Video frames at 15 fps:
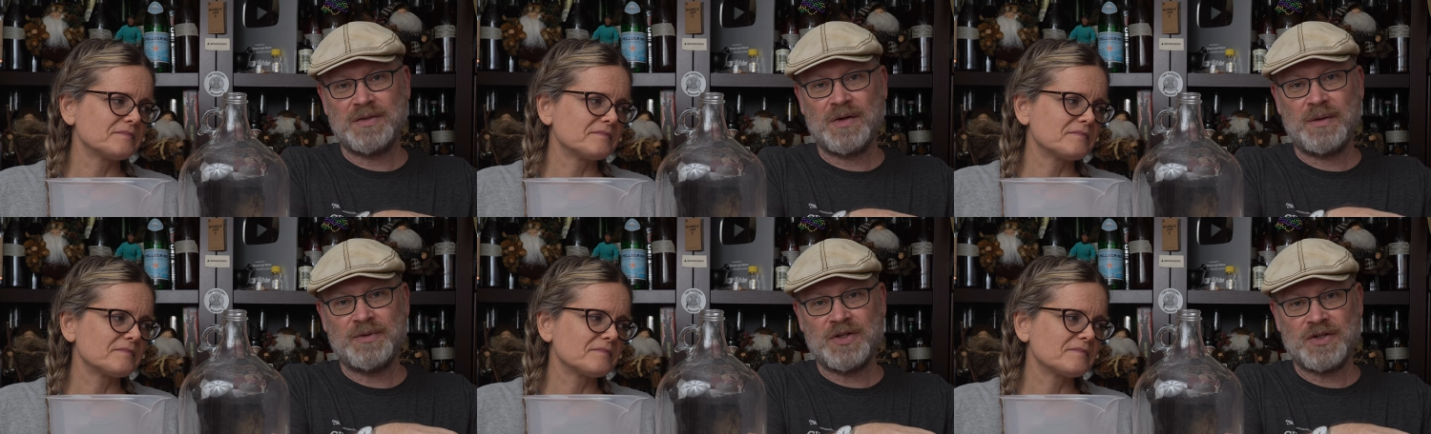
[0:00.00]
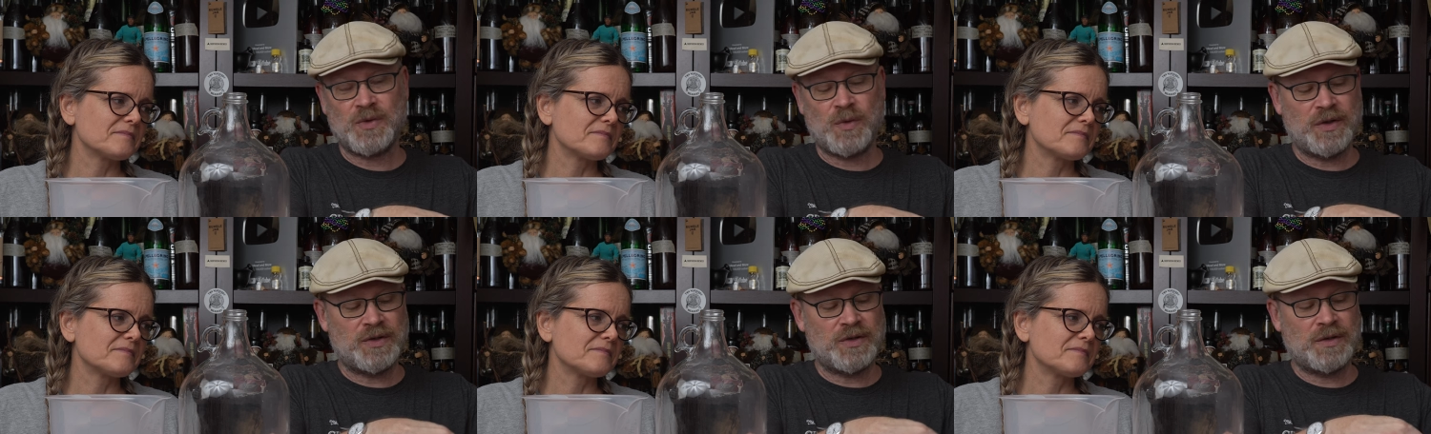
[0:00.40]
Speaker 1: so I'm just
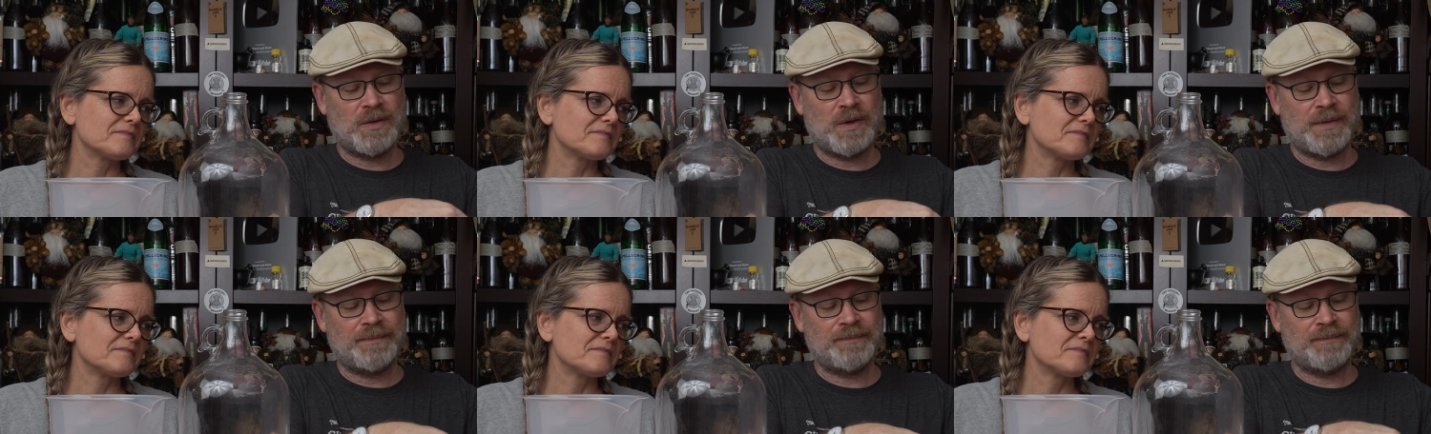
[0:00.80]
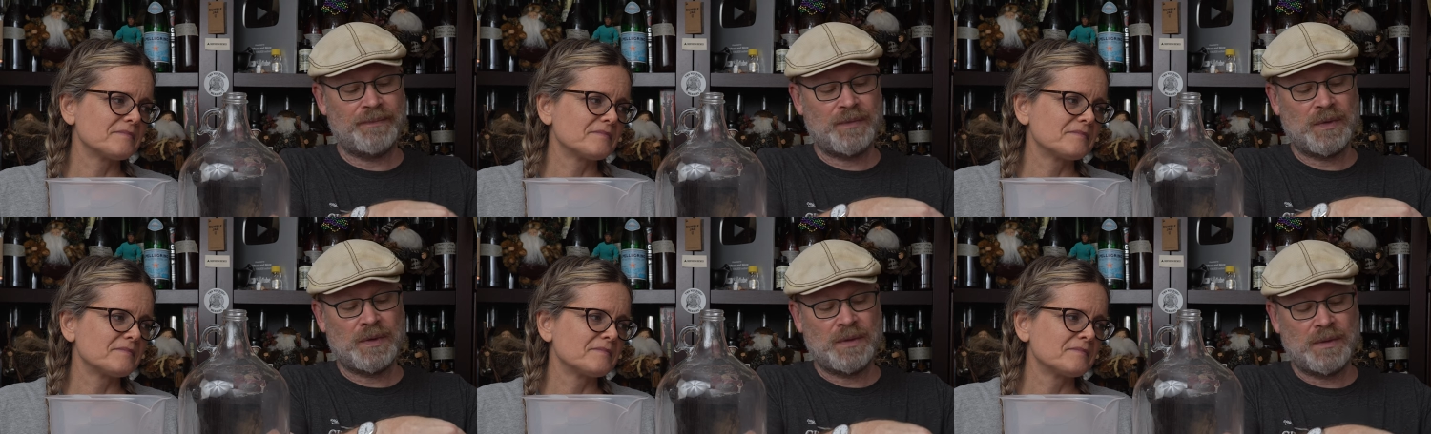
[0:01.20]
going to um,
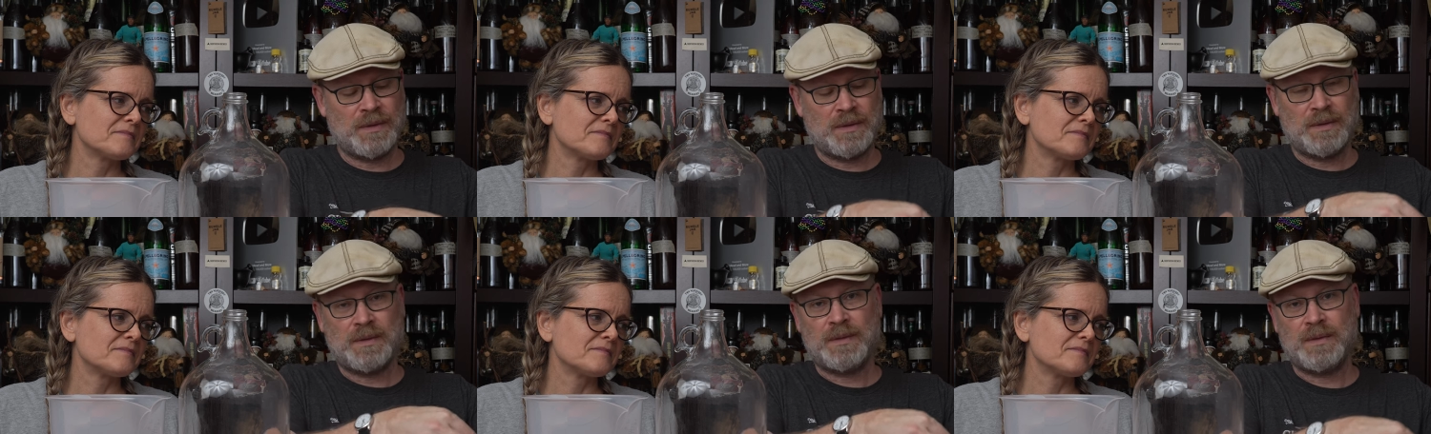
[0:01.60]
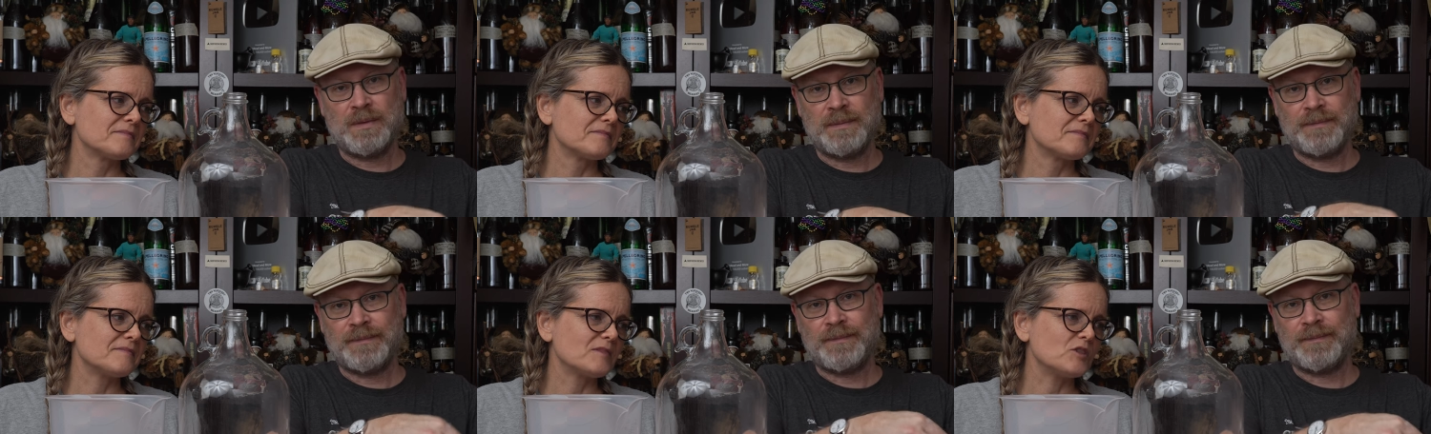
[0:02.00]

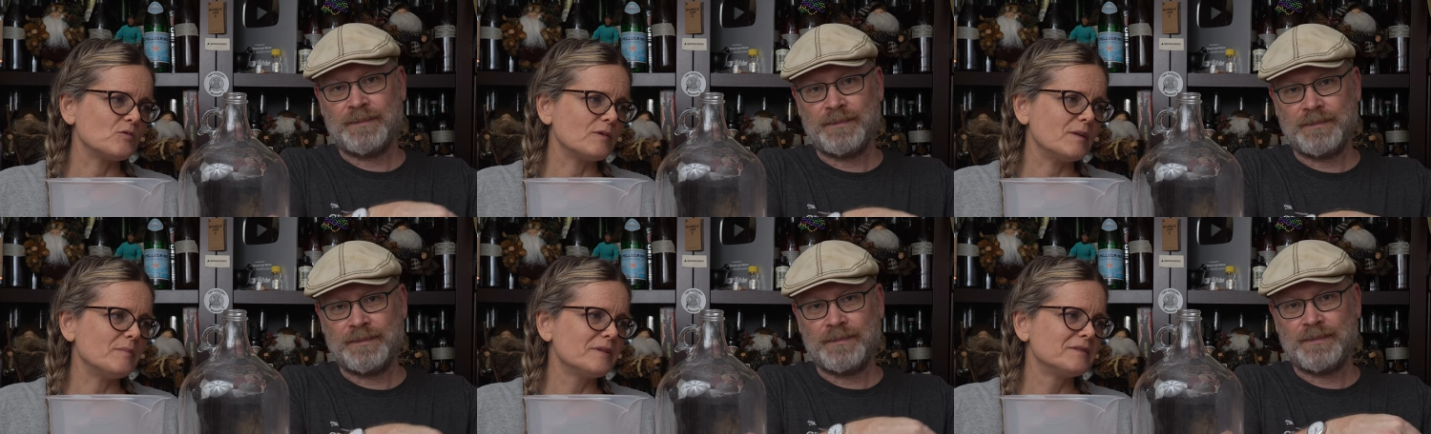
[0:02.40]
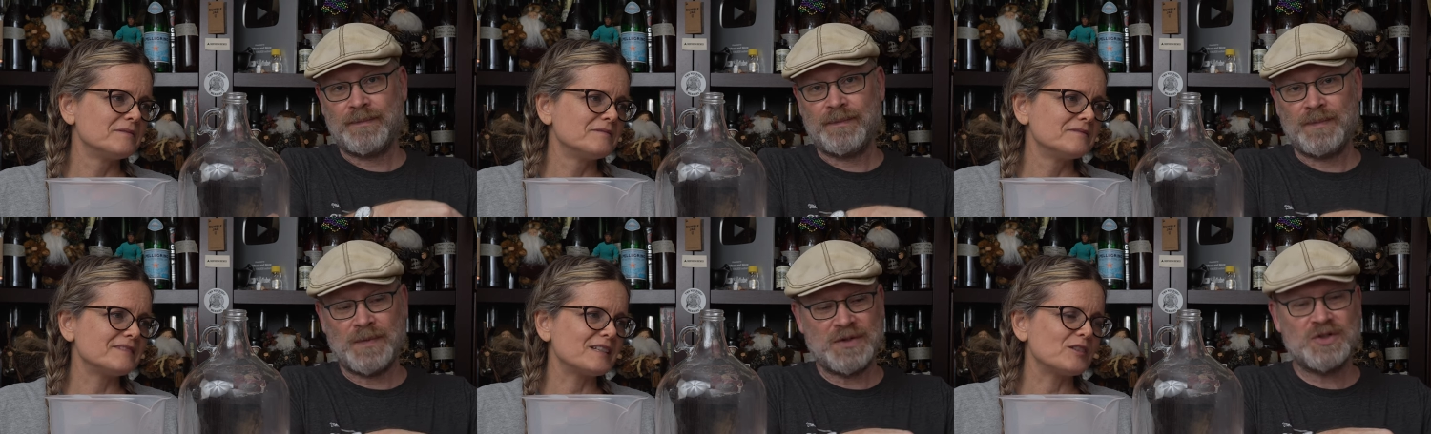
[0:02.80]
Speaker 2: sweep.
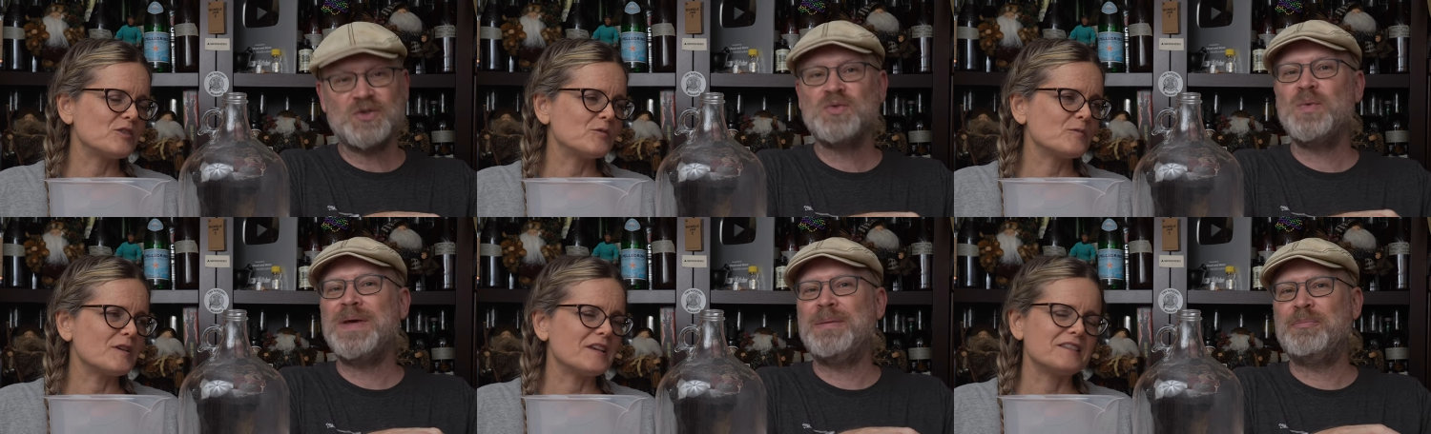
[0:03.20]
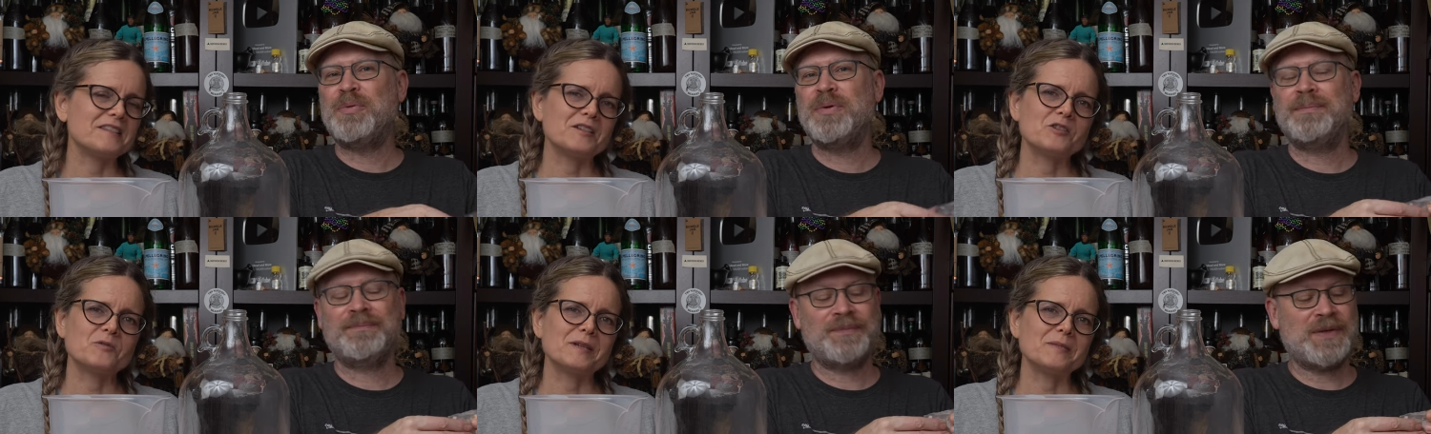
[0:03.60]
Is that a sweep. Is that
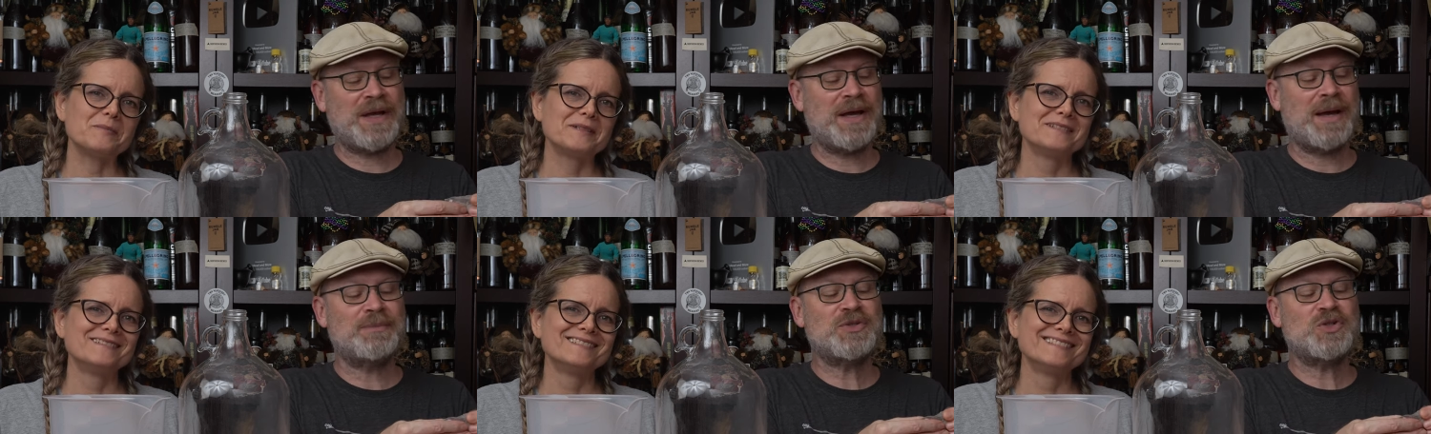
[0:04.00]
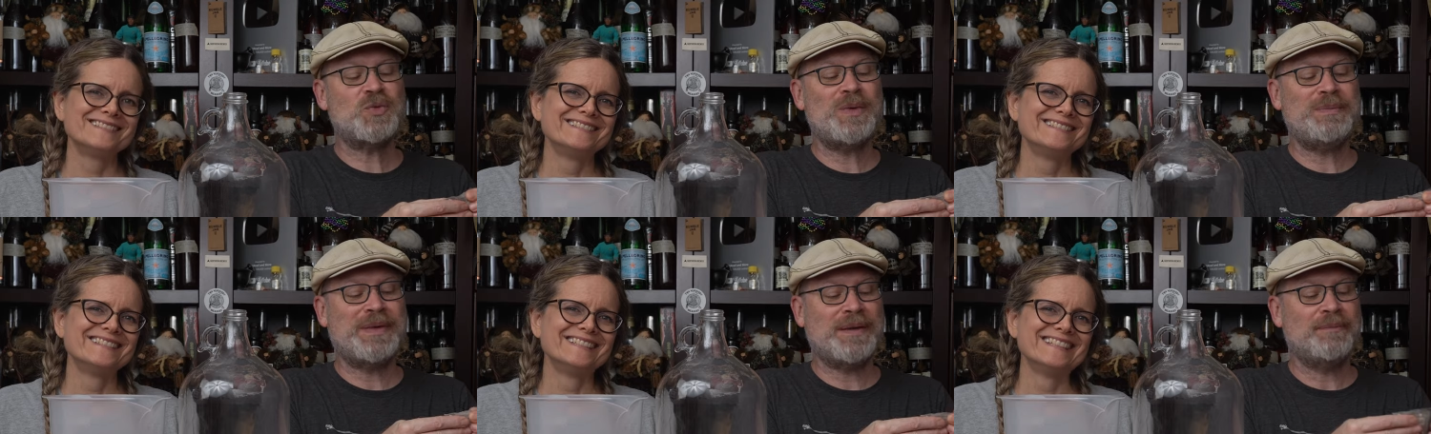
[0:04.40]
a sweep? Yeah,
Speaker 1: I'm
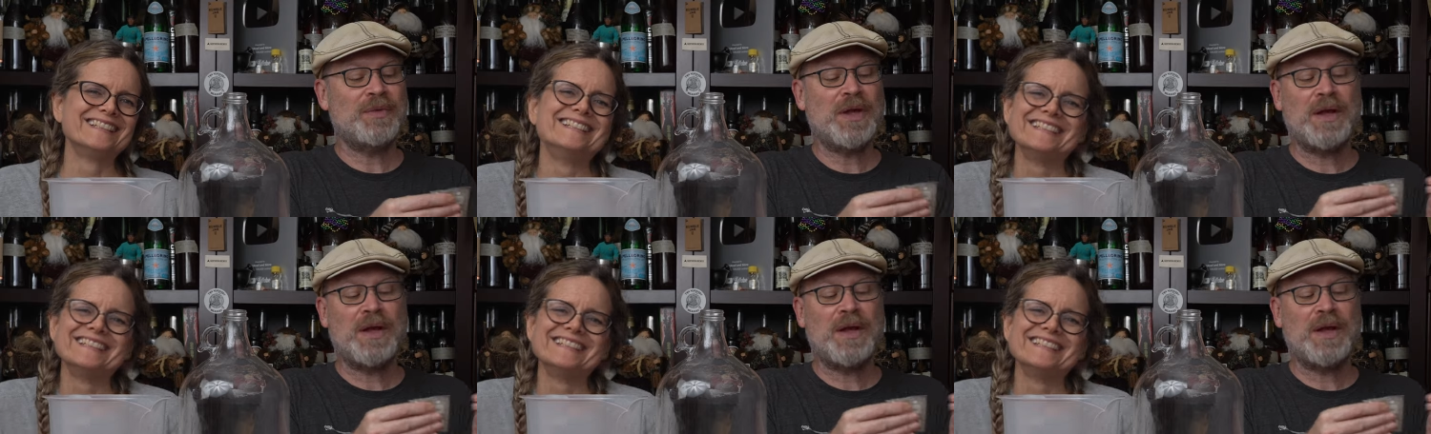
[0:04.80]
sweeping.